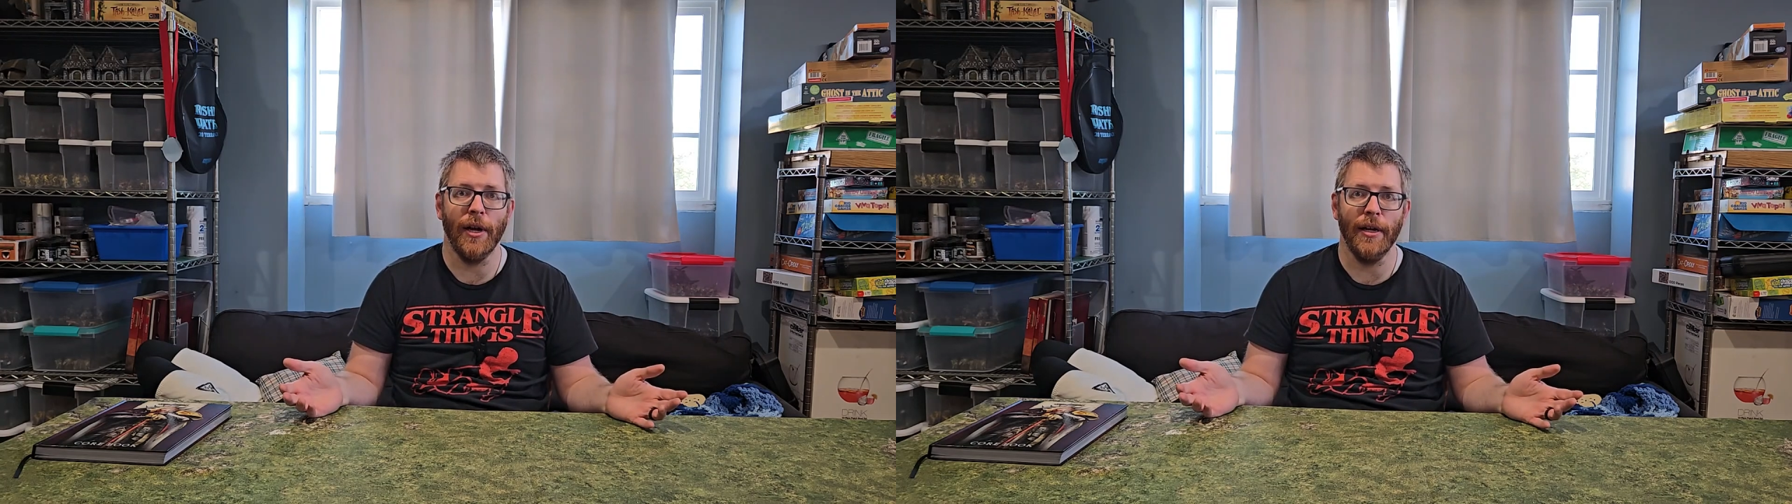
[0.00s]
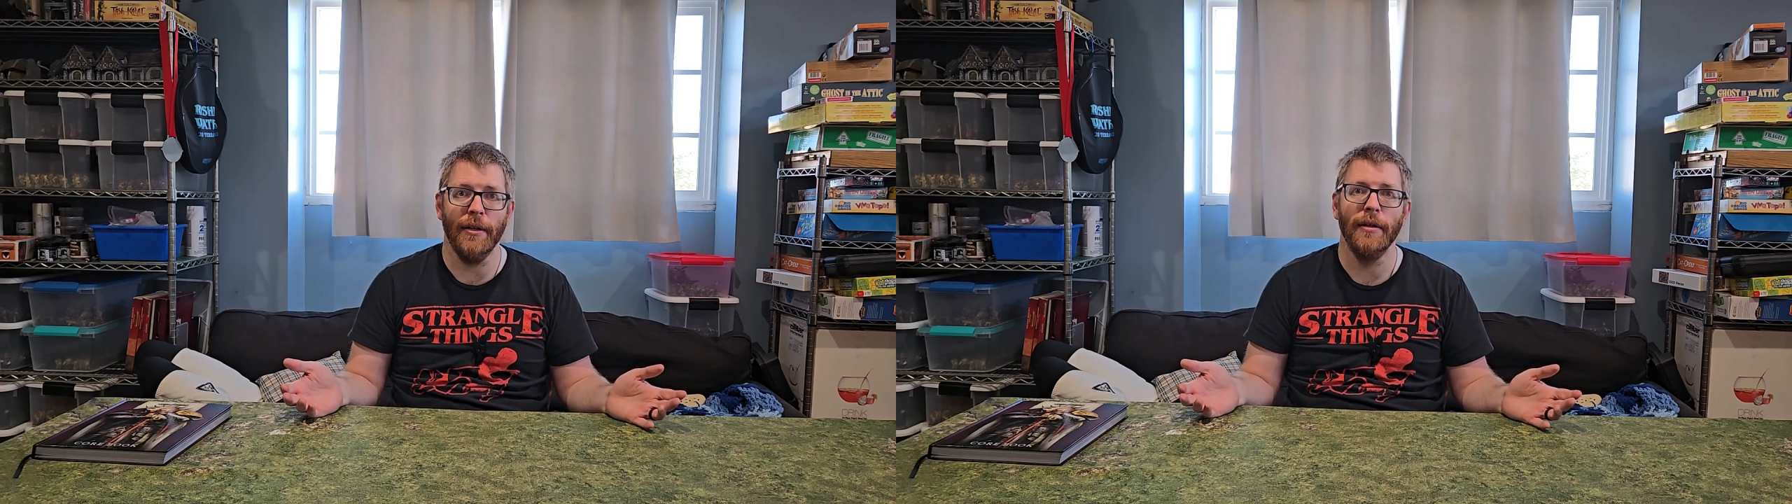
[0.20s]

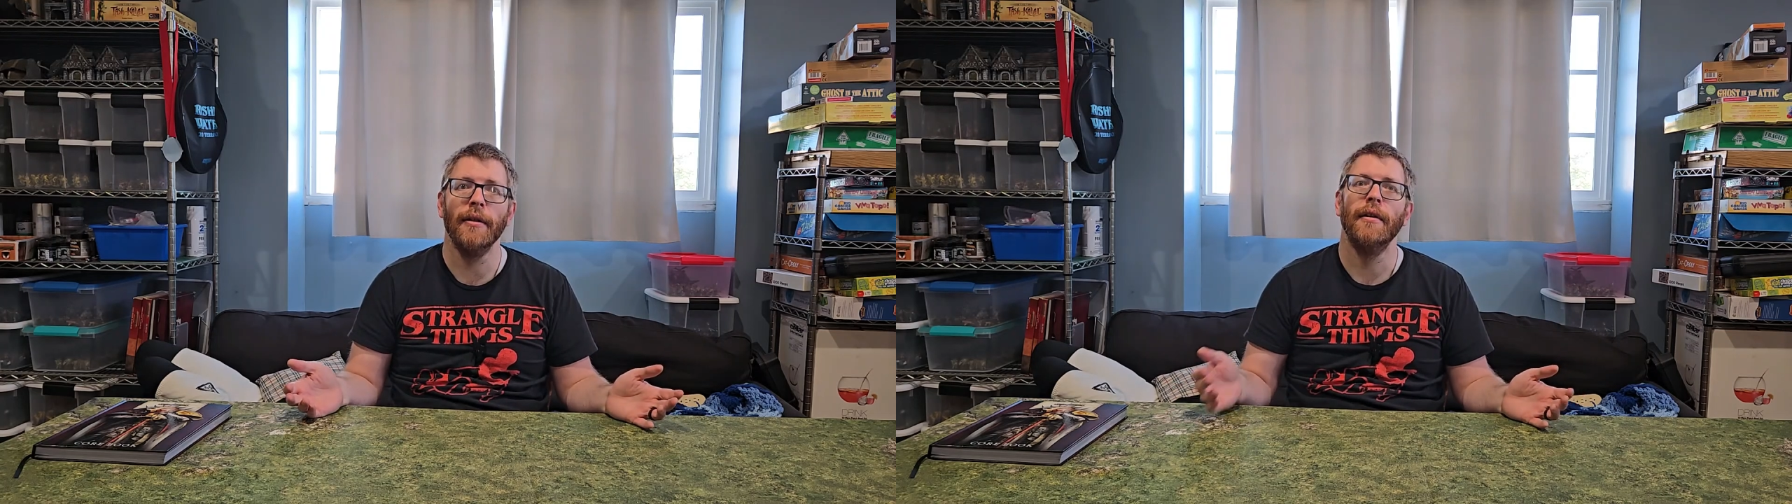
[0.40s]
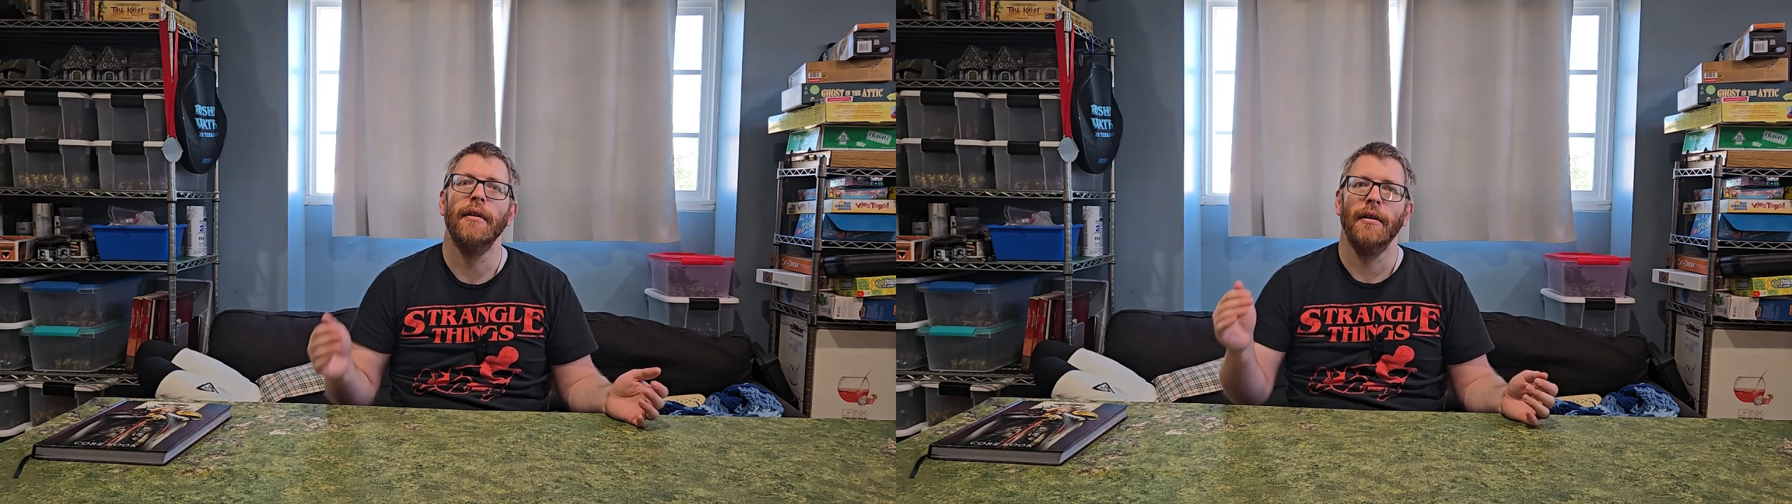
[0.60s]
created,
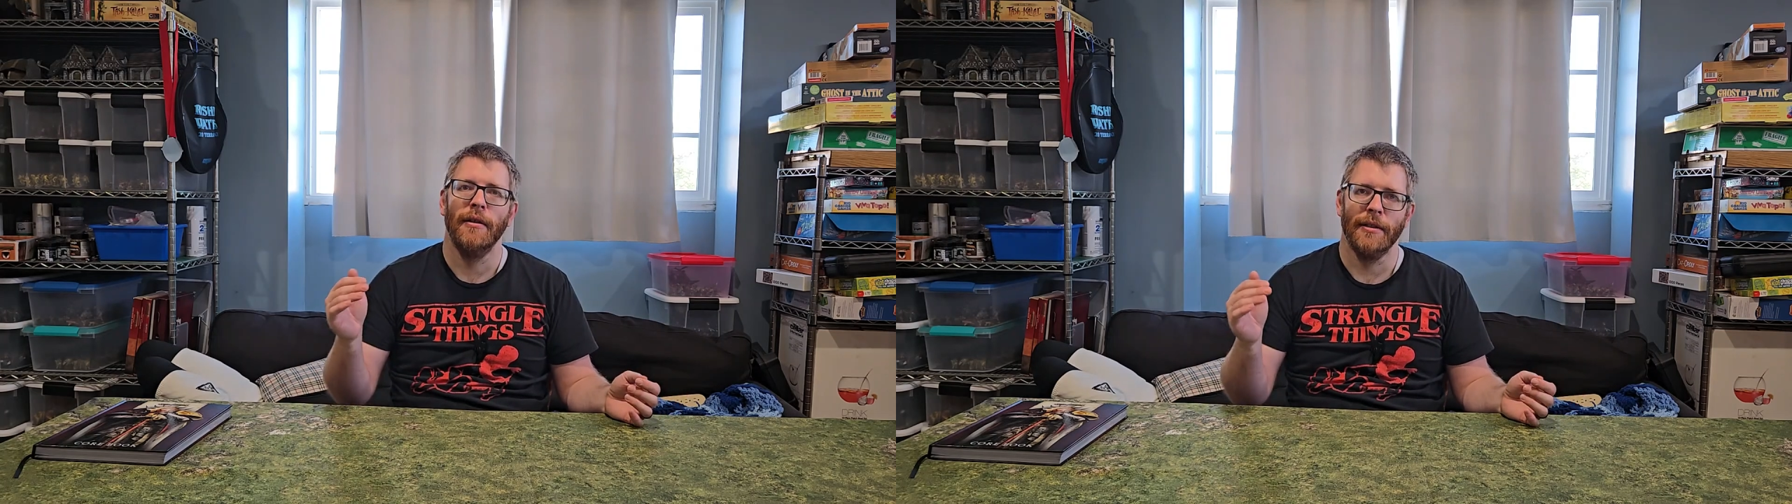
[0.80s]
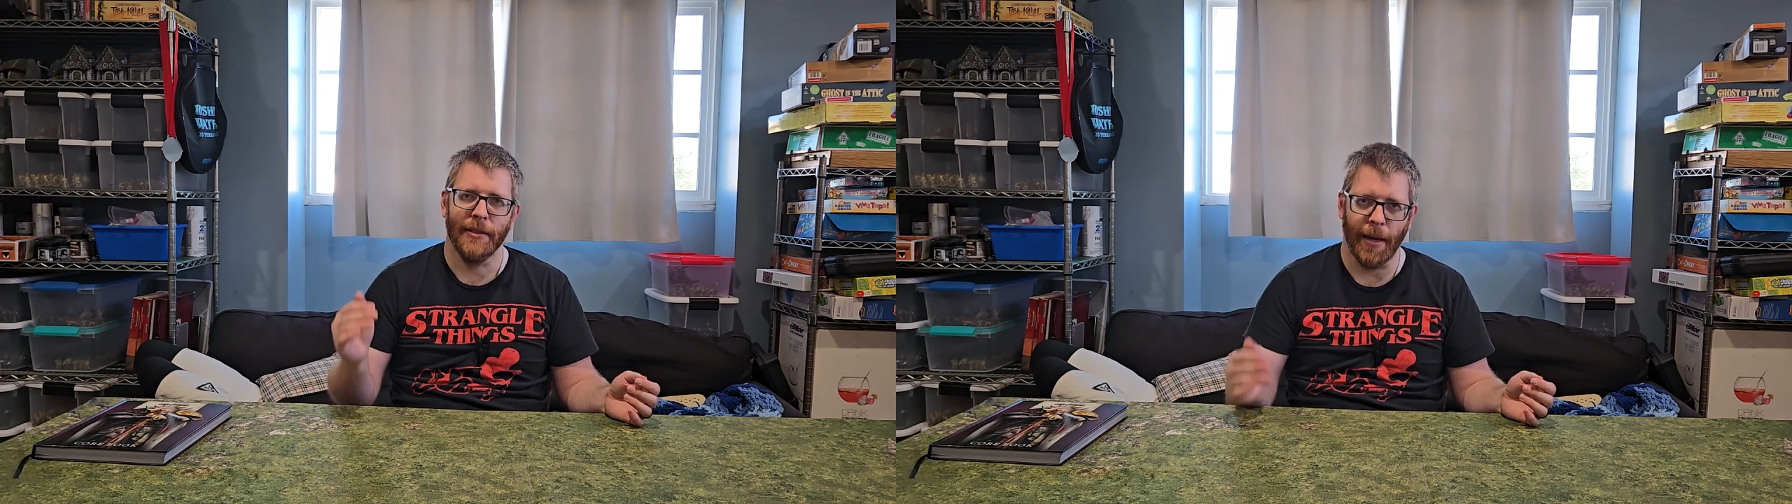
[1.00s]

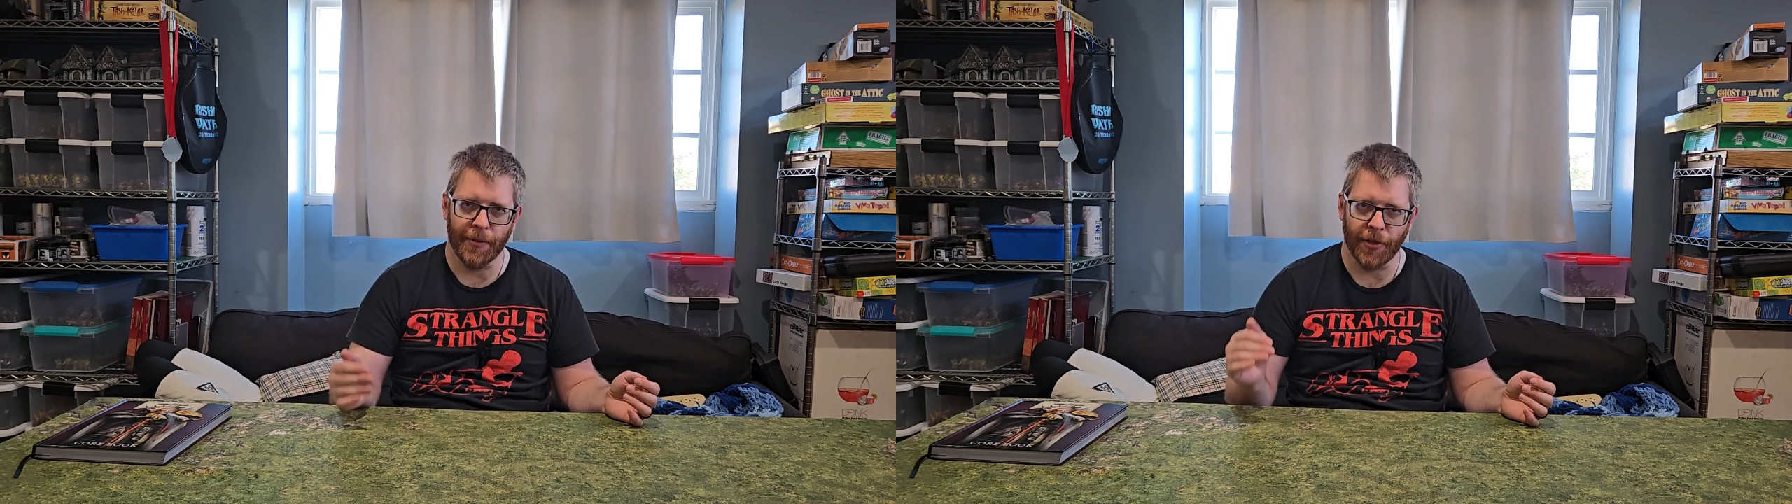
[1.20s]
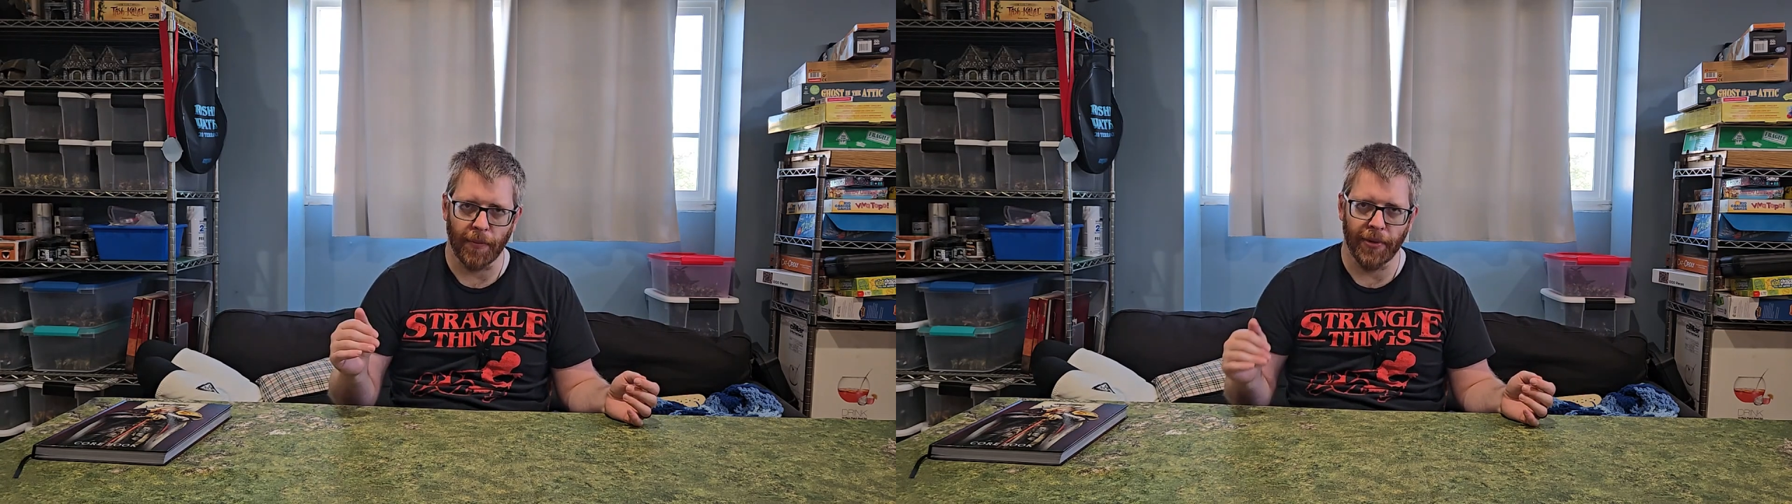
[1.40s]
it's time
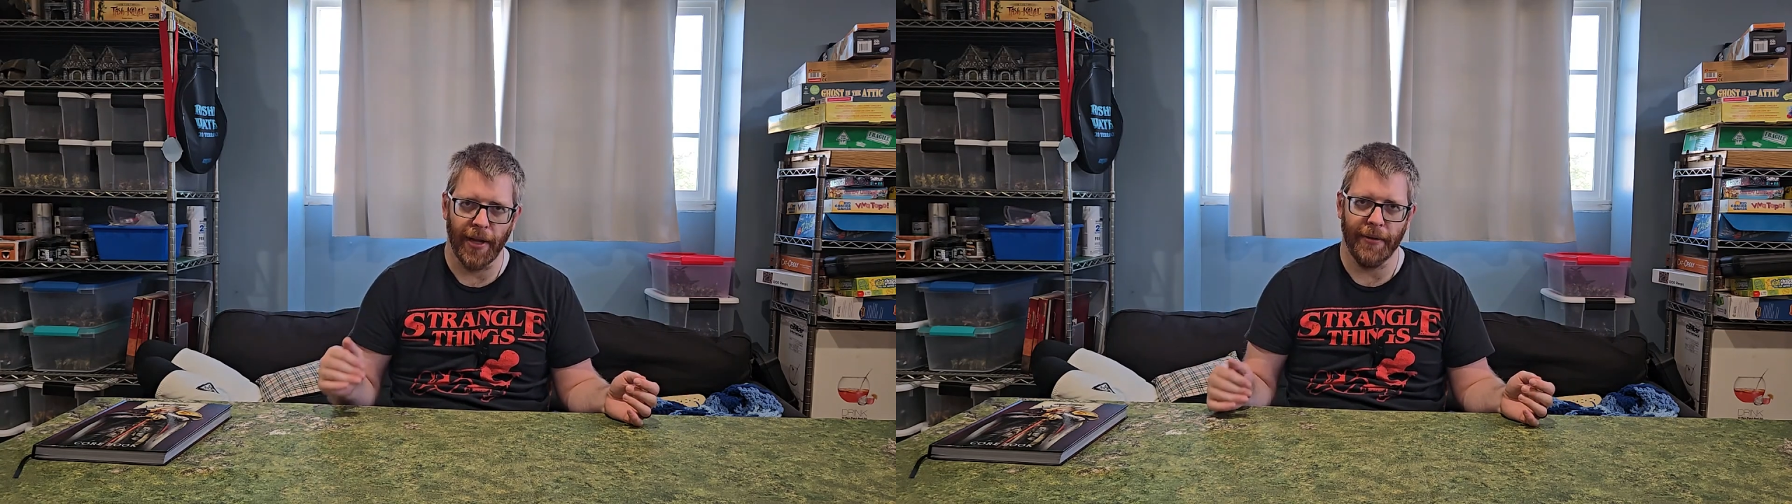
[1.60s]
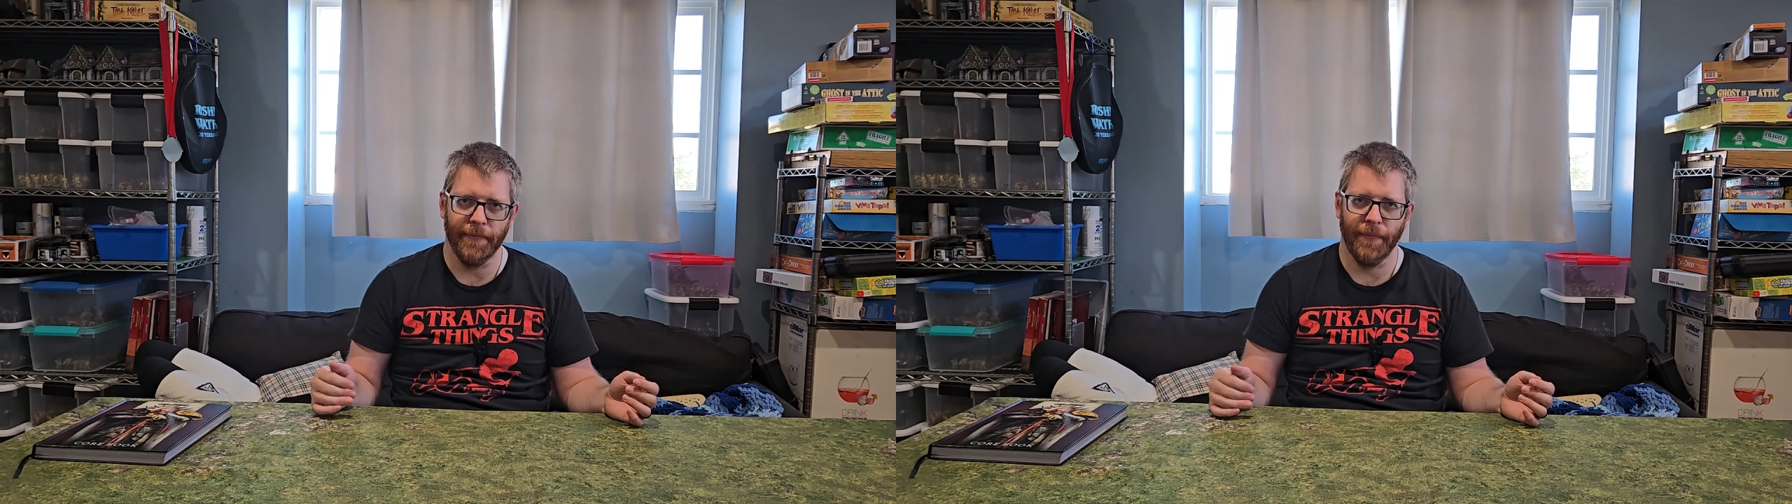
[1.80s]
to start
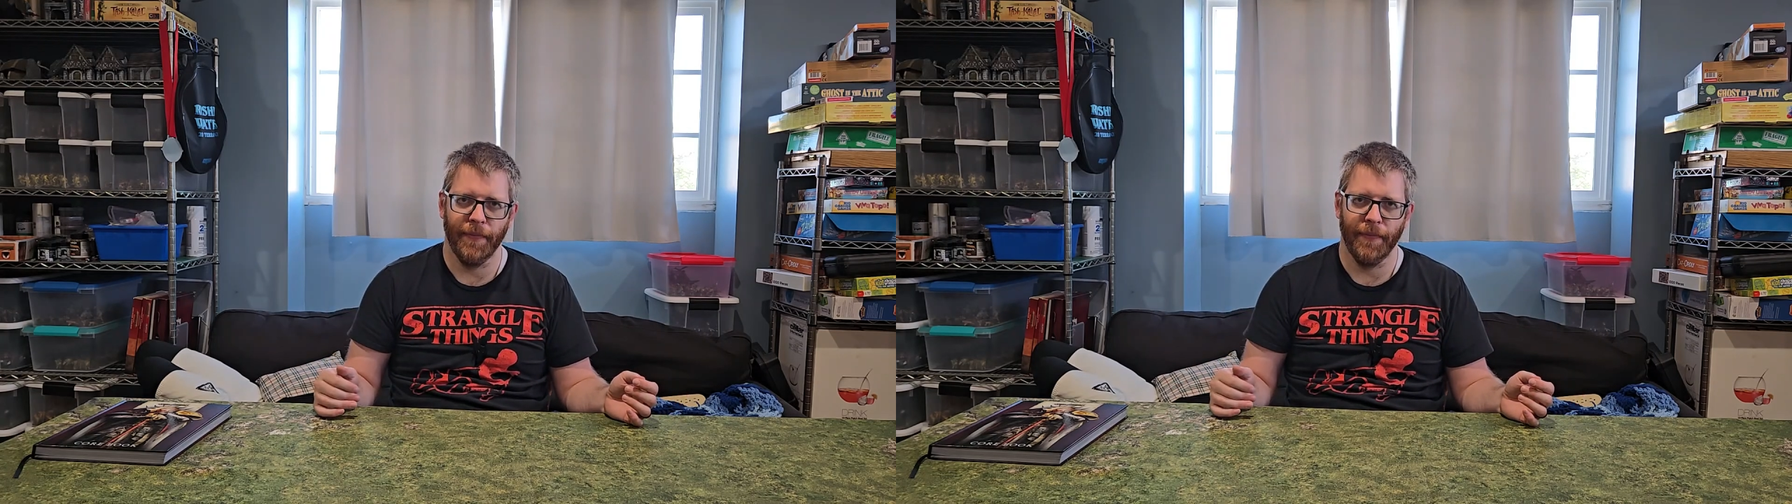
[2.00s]
playing.